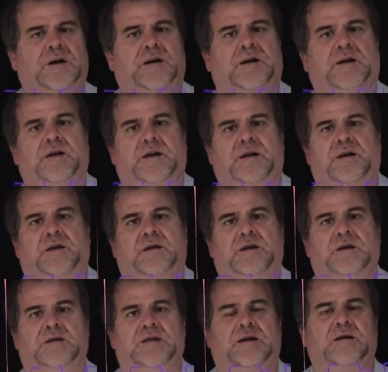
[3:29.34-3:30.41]
In
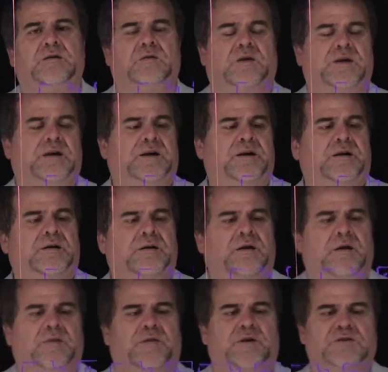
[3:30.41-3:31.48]
container land,
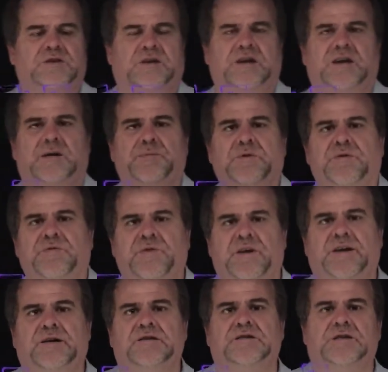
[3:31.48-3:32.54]
there's a couple of
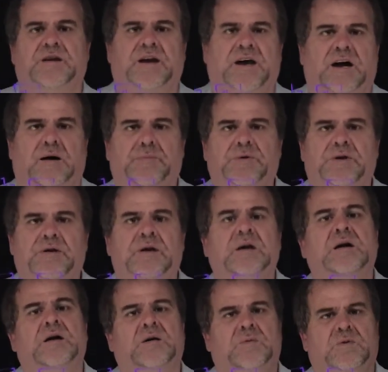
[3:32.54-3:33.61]
things that happen.
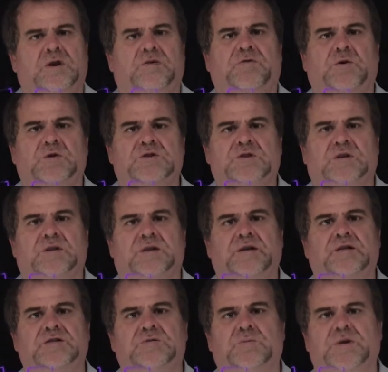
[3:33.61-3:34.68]
We're going to focus on
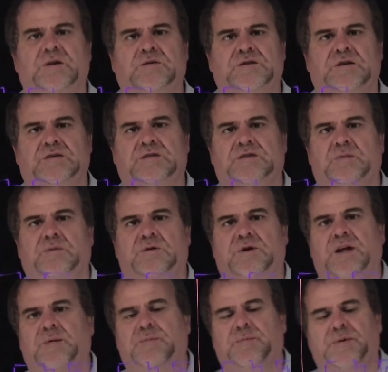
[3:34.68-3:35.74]
Linux. Windows has similar
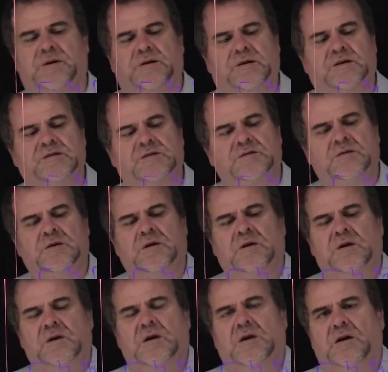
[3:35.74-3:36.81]
capabilities.
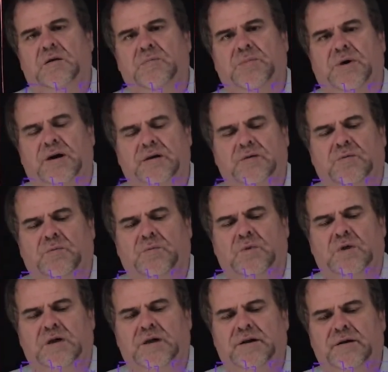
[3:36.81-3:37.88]
But
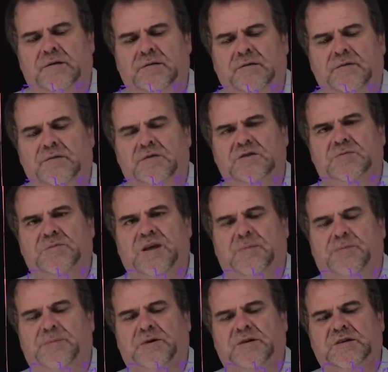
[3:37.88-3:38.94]
one, there are some
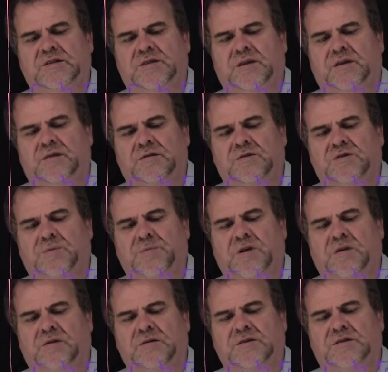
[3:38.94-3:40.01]
capabilities in here. There's something
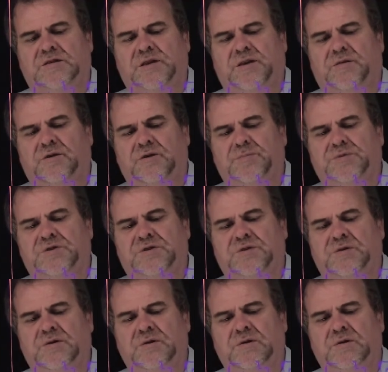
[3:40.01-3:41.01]
called C groups